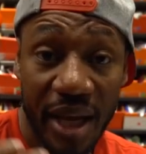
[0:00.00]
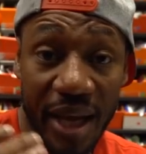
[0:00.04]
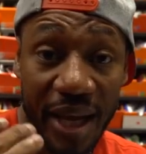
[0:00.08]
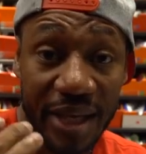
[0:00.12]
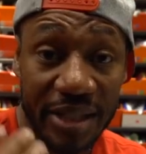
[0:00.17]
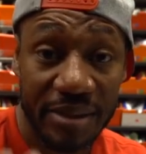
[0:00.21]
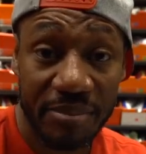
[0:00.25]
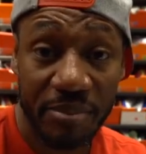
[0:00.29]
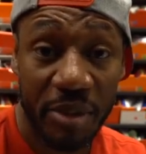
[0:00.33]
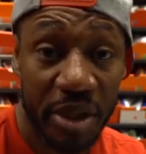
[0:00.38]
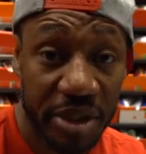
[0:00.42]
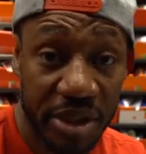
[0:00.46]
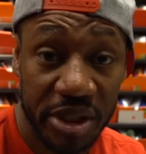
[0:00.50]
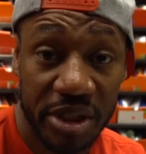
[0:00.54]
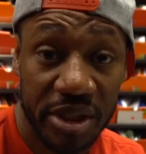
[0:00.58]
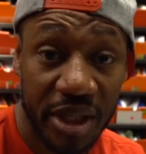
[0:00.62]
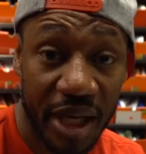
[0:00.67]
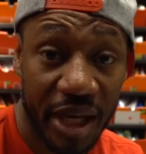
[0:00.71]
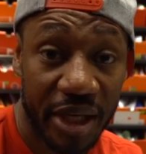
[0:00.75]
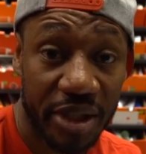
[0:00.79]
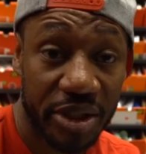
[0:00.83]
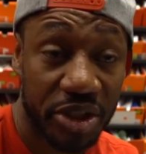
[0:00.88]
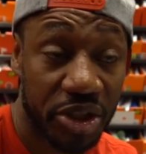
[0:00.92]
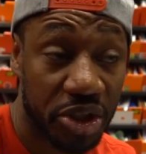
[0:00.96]
as much as
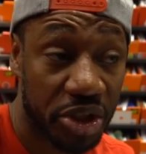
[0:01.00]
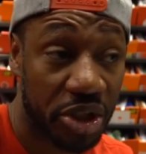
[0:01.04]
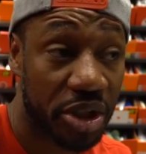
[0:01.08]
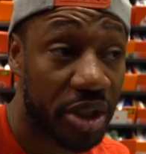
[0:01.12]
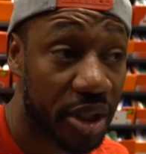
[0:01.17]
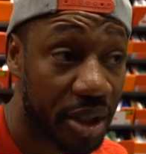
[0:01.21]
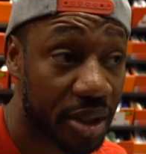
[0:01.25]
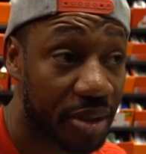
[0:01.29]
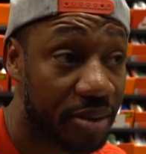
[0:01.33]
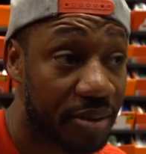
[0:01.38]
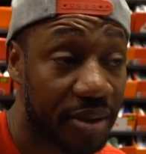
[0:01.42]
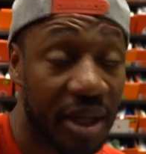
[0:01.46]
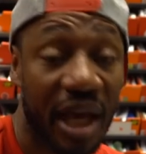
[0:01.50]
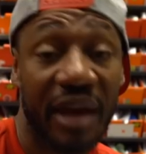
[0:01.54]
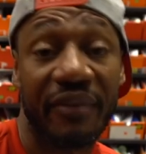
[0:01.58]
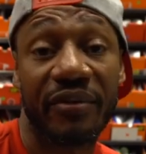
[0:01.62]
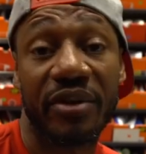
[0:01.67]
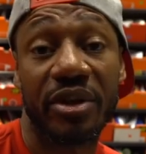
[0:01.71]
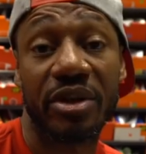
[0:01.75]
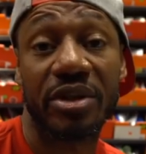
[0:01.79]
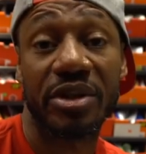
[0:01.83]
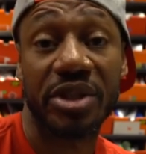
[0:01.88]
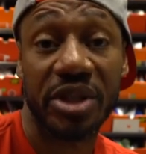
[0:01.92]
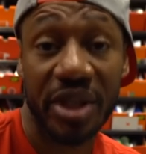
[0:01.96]
I should, having
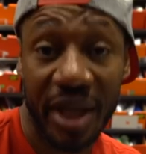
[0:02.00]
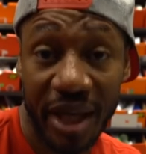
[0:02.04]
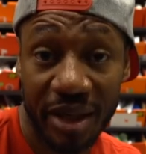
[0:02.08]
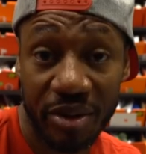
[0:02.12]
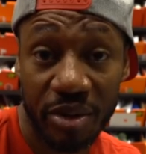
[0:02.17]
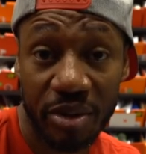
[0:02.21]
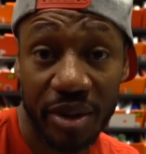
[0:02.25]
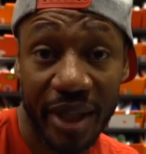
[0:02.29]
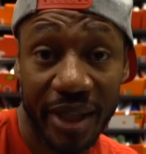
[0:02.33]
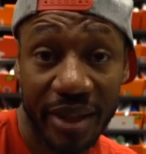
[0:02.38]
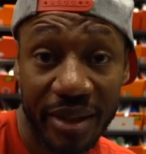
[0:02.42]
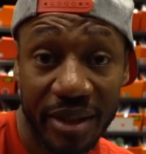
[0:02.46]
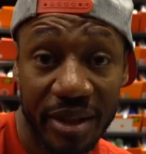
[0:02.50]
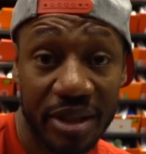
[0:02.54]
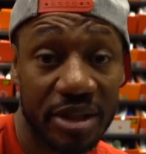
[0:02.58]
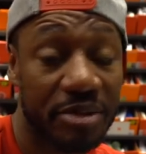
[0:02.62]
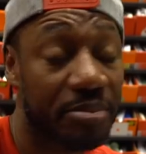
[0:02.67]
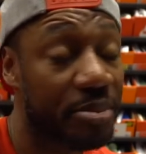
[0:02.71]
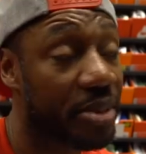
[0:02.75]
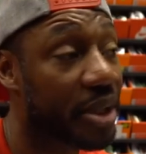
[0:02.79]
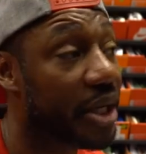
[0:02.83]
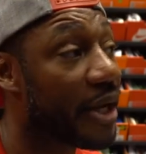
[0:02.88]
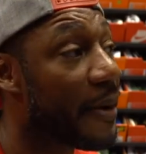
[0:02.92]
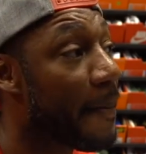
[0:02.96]
his channel like this,
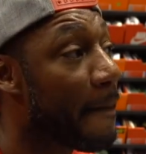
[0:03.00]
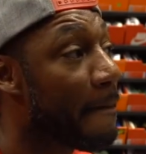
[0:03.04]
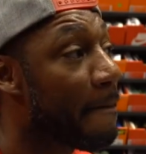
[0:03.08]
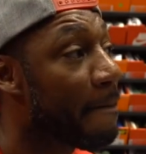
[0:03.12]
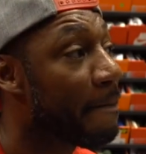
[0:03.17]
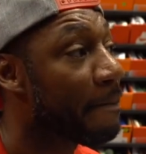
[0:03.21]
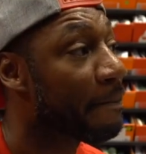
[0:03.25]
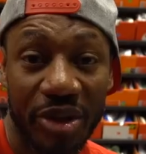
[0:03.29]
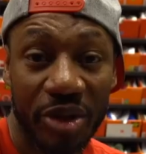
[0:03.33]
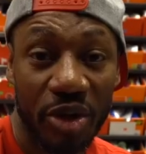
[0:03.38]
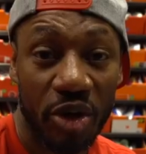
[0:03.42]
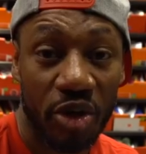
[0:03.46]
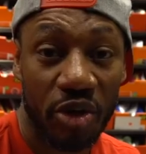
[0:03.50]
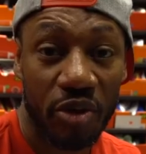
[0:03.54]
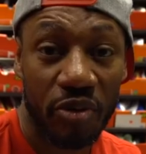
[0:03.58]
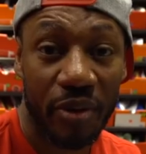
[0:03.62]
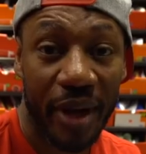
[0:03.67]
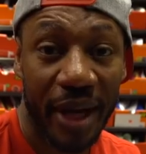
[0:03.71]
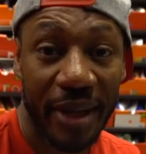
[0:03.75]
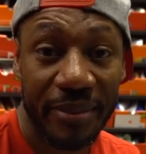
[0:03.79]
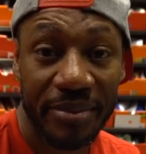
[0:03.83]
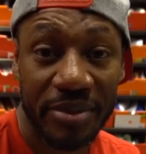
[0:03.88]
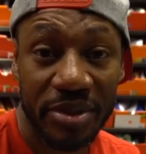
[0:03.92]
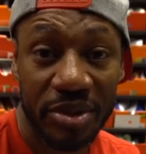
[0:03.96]
but no
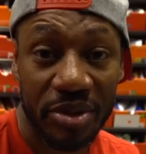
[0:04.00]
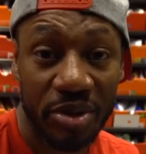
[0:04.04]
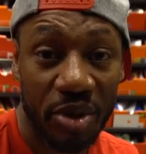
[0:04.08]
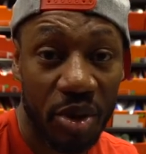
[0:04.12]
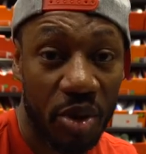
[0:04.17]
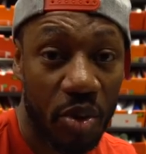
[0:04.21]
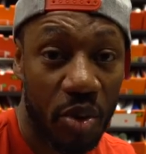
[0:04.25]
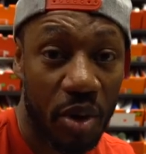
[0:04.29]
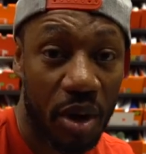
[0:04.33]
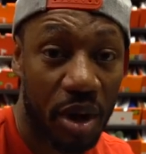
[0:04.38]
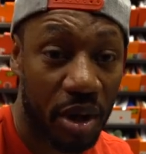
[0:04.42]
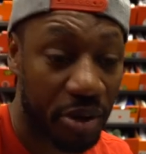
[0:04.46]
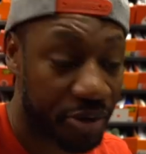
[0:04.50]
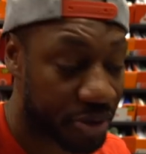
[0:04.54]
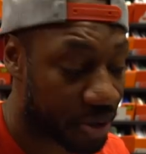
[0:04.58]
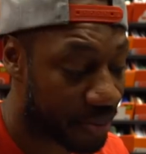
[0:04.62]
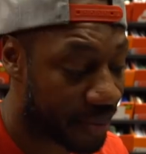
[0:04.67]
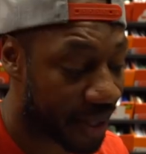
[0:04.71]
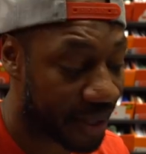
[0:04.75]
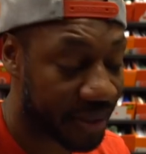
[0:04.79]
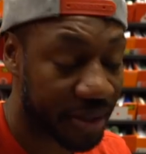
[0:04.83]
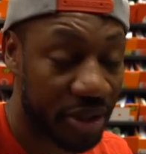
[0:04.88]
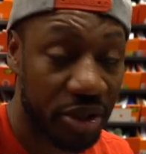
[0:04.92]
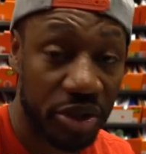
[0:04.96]
gripes, no quarrels
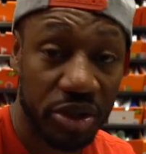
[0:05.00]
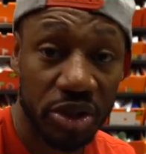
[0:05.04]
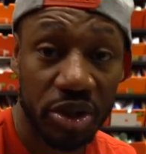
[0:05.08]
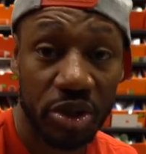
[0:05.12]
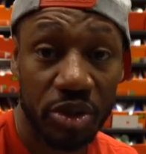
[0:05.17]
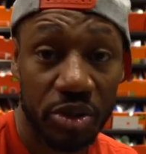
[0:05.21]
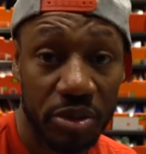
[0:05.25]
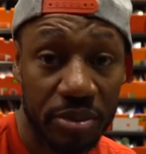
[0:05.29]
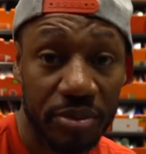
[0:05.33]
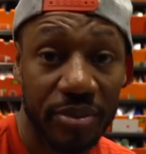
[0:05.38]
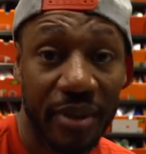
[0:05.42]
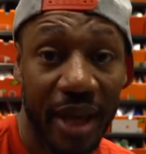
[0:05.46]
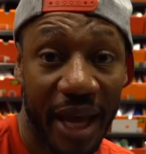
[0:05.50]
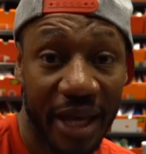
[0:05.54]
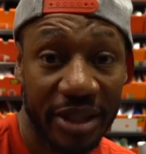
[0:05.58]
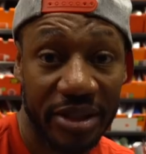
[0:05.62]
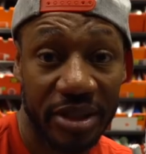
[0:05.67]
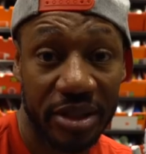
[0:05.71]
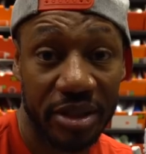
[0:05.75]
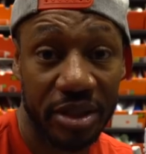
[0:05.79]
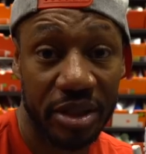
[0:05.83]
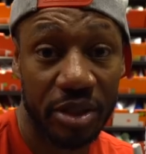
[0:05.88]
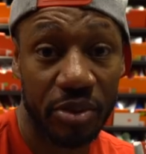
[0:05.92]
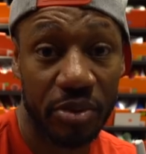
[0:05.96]
about this shoe.
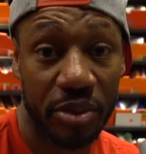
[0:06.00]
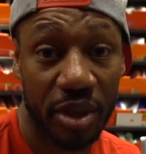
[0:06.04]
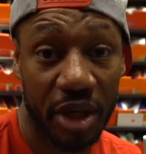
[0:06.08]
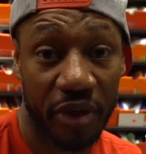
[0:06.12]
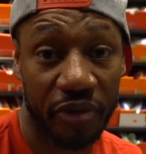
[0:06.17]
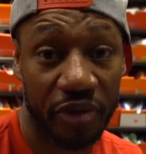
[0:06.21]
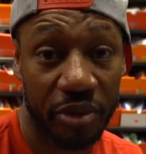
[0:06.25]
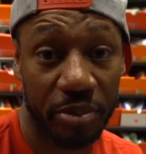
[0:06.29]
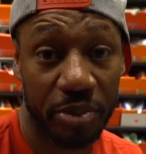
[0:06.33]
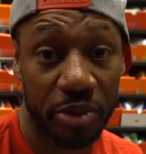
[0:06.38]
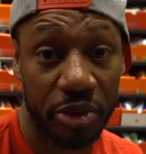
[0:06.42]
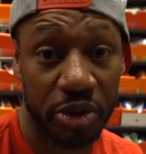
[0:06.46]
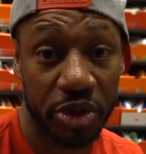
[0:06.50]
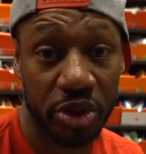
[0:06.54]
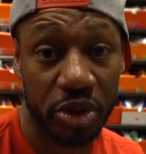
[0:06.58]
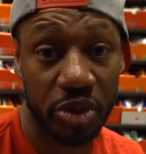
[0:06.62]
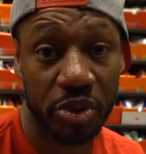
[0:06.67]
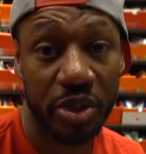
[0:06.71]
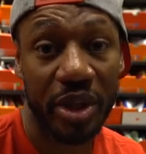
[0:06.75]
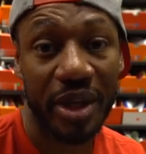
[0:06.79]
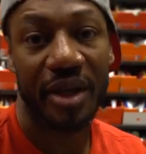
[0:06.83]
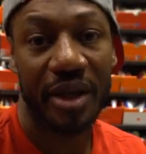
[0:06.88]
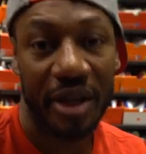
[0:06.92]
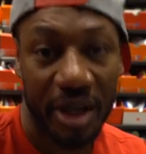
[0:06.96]
Actually dope, comfortable
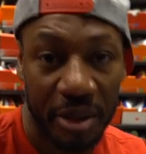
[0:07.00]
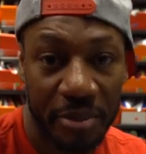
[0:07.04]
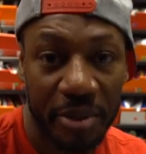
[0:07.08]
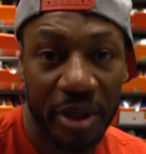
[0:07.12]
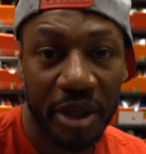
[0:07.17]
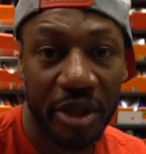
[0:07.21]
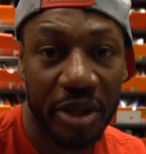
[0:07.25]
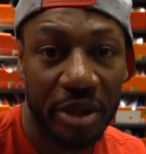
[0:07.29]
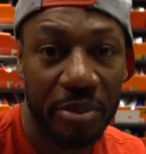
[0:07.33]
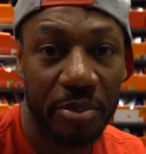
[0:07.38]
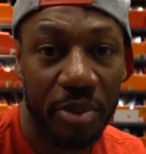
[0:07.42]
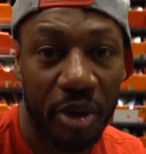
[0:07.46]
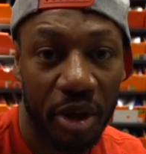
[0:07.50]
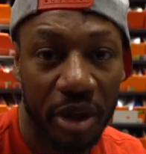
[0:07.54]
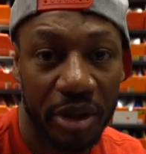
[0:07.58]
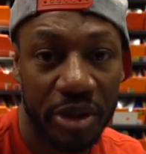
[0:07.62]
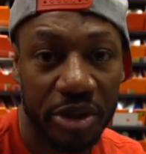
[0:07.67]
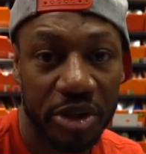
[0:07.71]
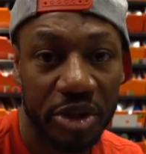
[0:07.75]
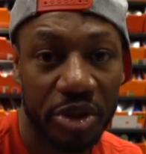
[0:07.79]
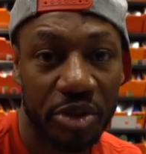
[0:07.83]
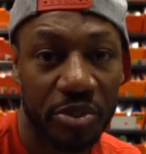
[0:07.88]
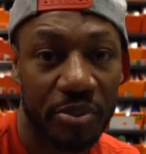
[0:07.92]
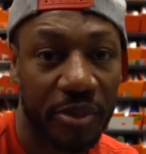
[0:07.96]
shoe. Could be a good balling
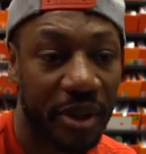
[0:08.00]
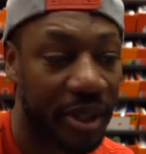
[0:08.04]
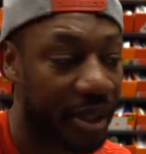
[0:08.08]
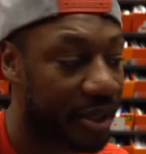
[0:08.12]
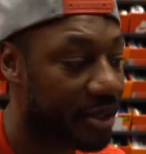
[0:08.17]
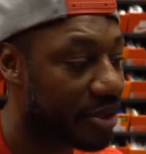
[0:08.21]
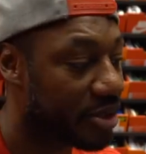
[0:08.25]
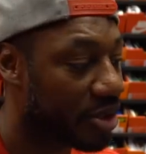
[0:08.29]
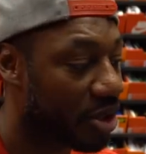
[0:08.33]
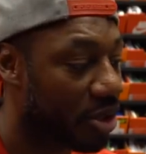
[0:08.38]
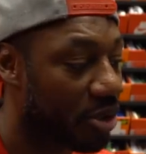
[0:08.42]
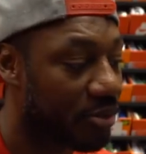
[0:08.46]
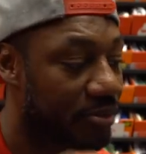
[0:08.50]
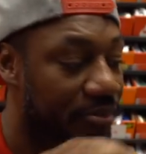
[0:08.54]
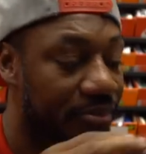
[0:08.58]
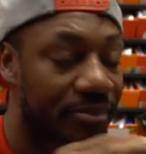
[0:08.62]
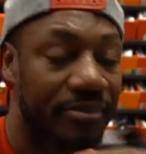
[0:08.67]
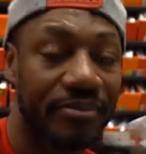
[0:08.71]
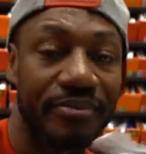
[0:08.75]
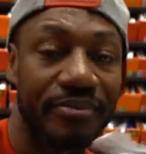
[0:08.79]
shoe, man. So